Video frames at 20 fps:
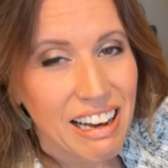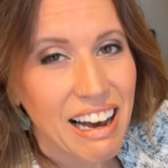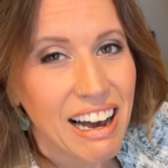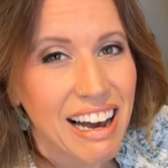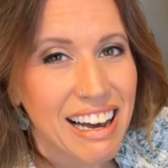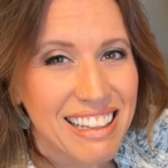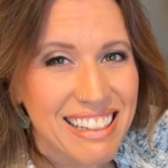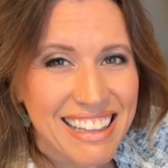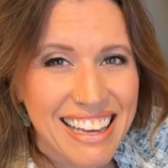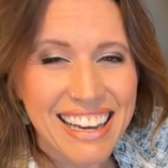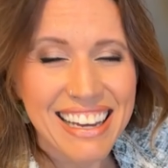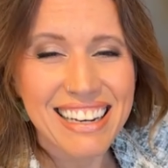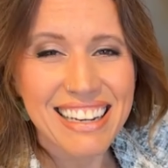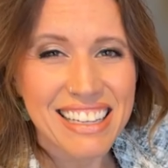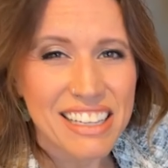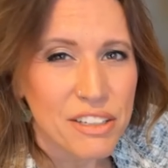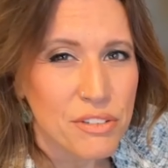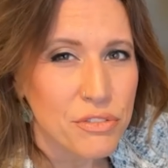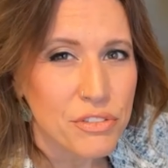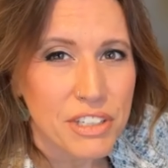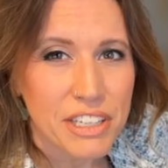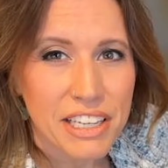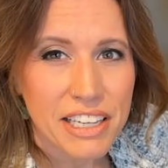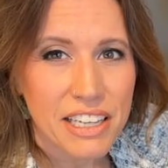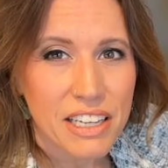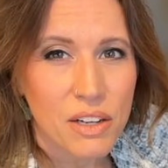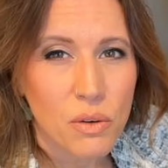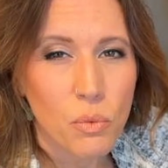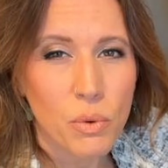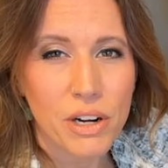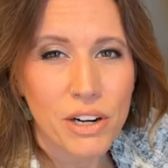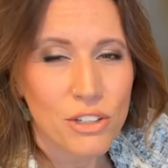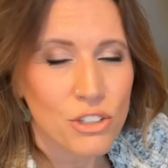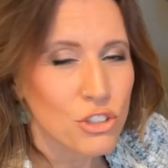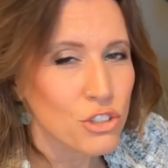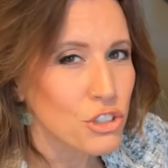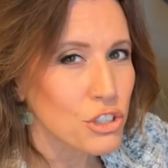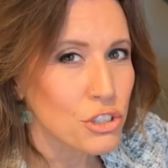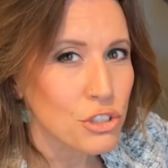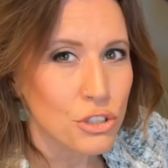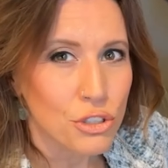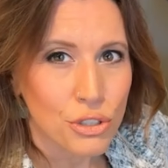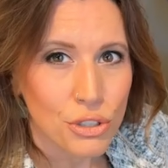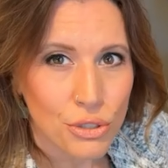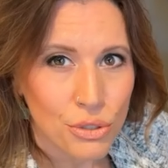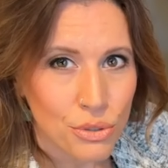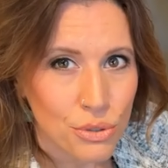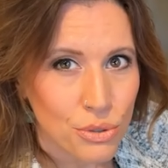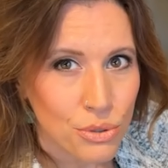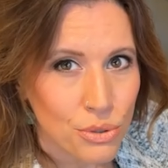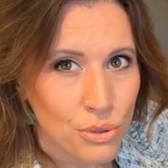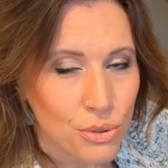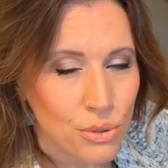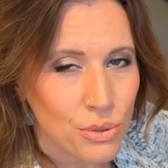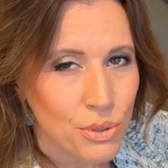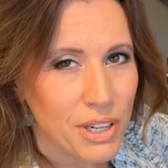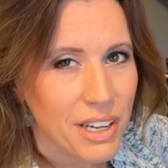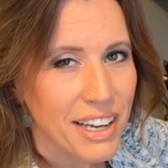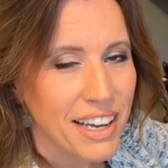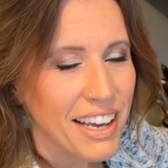on that evening where it's just you